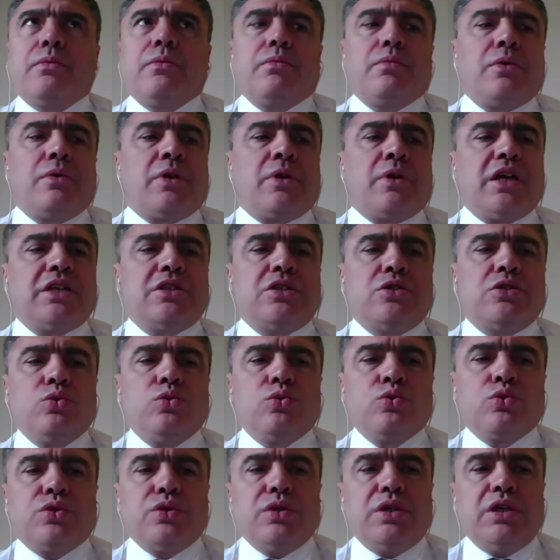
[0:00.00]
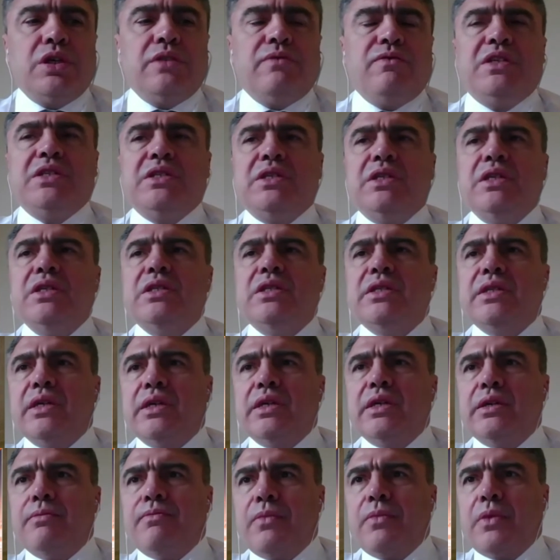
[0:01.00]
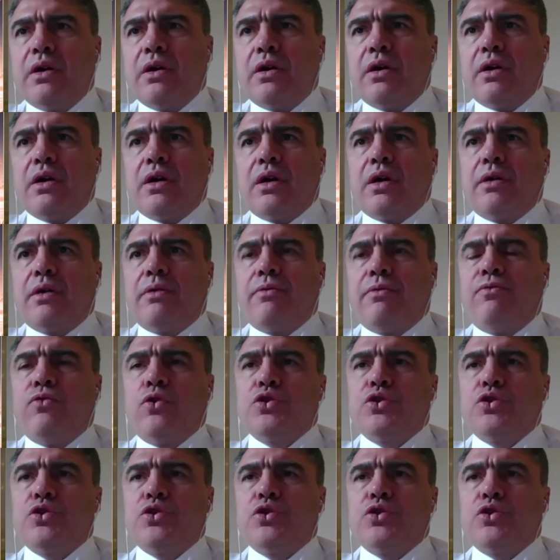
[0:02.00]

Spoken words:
Alessandra already mentioned that investments